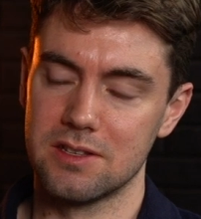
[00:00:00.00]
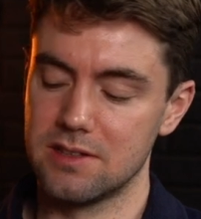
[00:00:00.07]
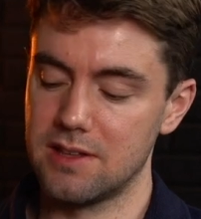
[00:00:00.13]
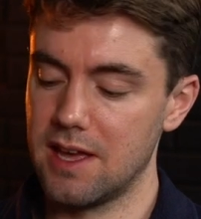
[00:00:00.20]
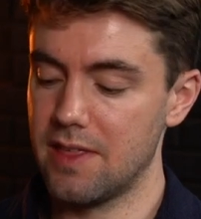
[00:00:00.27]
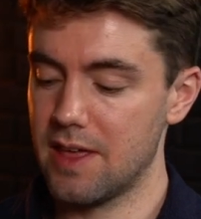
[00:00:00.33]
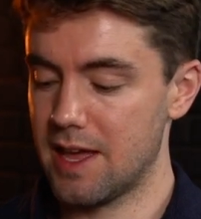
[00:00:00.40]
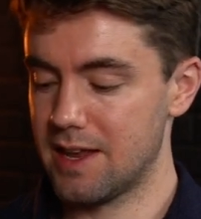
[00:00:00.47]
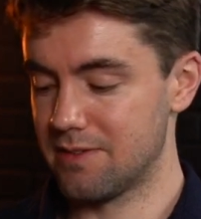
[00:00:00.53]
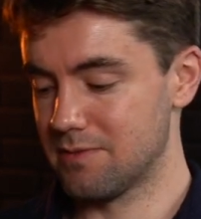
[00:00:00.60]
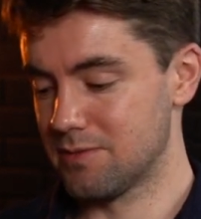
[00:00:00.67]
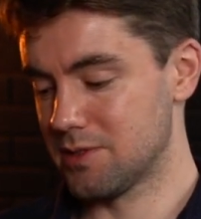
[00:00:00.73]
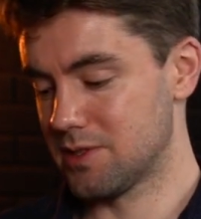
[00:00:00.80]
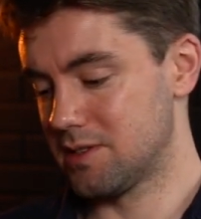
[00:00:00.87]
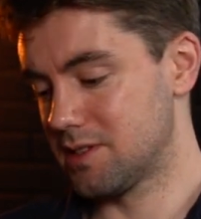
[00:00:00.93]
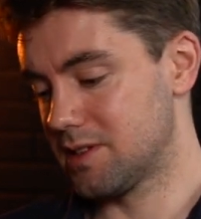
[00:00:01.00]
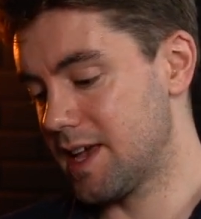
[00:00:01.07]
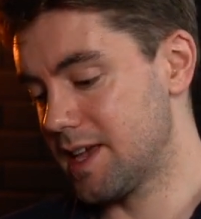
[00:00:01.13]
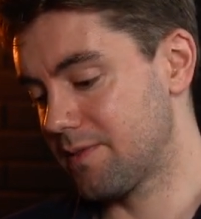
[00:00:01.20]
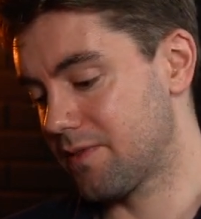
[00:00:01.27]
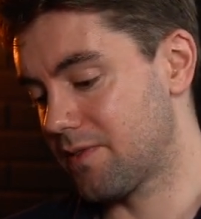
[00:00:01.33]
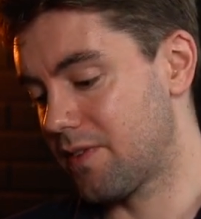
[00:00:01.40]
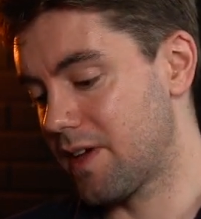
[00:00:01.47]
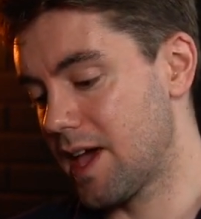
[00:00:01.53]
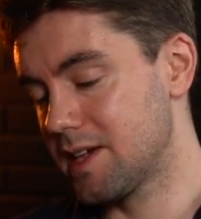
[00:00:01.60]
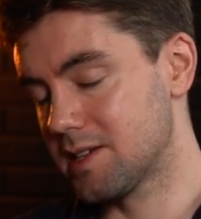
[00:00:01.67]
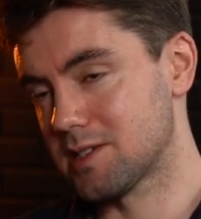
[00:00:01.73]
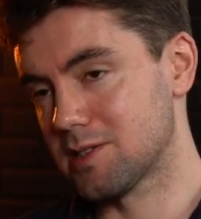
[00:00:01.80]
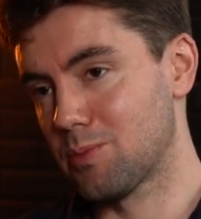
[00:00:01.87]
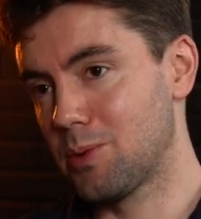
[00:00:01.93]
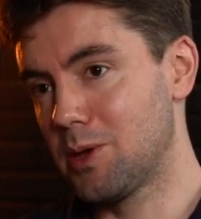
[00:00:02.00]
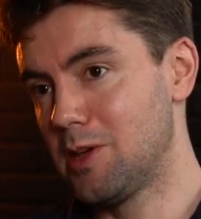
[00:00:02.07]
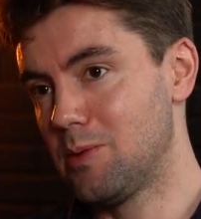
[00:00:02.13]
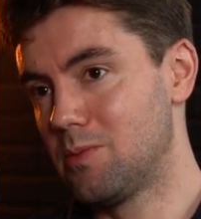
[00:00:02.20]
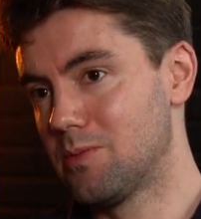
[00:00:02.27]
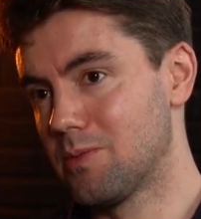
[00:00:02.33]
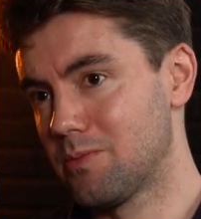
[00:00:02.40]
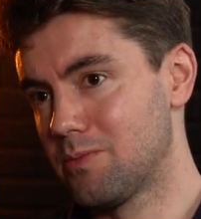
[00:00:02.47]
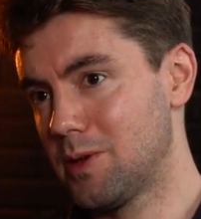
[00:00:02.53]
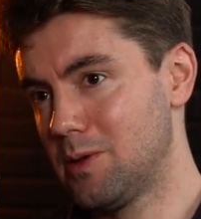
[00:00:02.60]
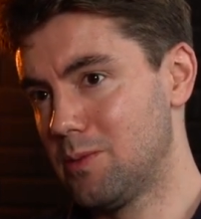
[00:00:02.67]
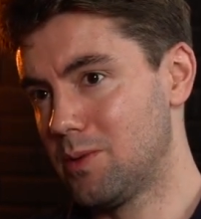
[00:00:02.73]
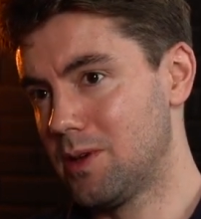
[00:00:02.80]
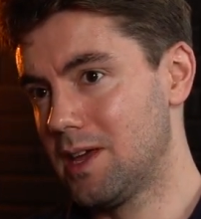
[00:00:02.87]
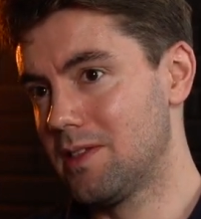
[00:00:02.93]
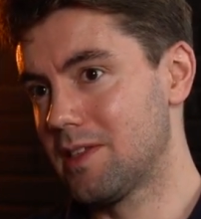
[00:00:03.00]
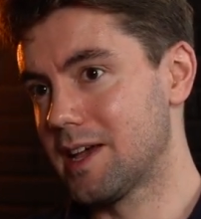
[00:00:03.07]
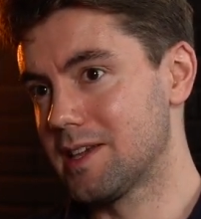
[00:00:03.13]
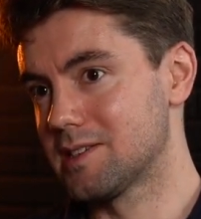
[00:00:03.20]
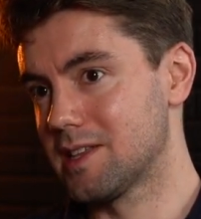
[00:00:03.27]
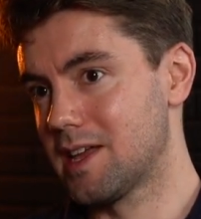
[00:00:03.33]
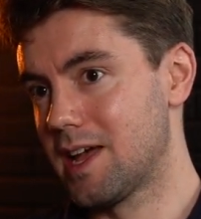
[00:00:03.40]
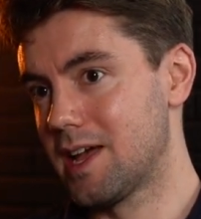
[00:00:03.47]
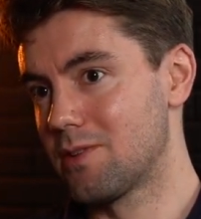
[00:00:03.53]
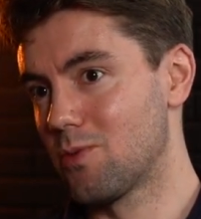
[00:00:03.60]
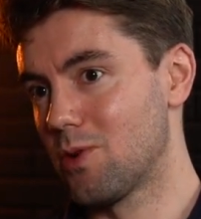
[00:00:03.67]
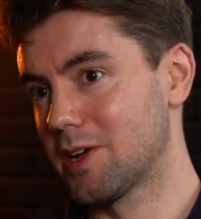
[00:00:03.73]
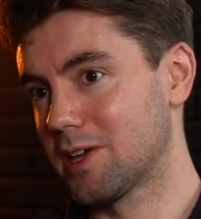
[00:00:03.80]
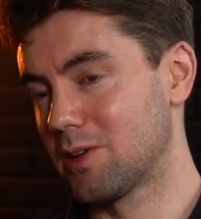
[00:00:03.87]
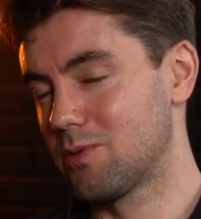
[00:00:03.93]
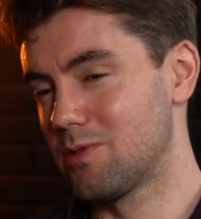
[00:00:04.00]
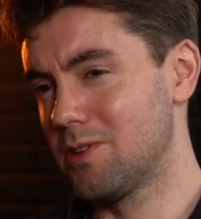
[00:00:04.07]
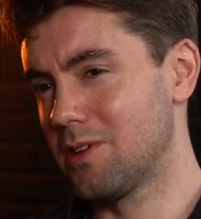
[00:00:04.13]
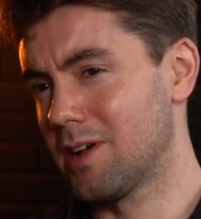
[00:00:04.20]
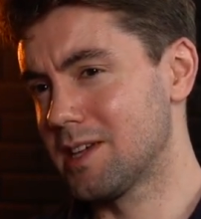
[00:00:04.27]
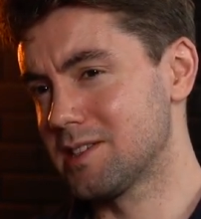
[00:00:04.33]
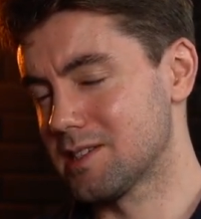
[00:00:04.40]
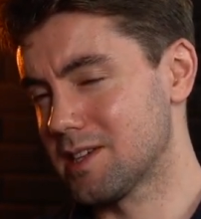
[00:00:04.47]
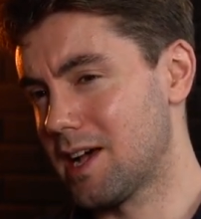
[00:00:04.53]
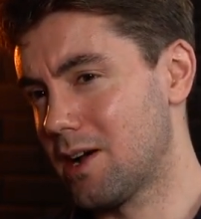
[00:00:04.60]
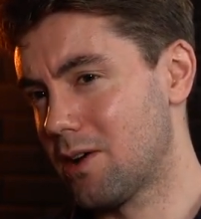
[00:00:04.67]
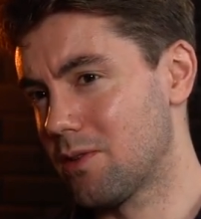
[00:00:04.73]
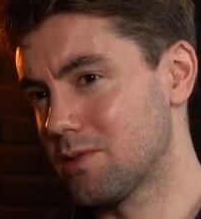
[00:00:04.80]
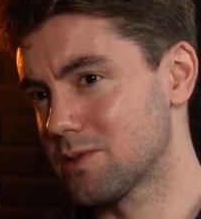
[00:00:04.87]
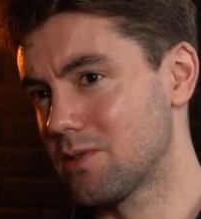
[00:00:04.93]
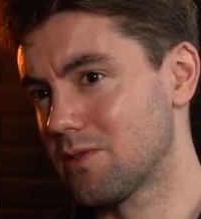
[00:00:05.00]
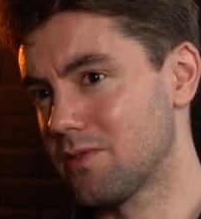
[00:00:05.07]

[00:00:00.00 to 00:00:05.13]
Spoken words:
Do they face a PB that is then working with you guys? Is that how it sort of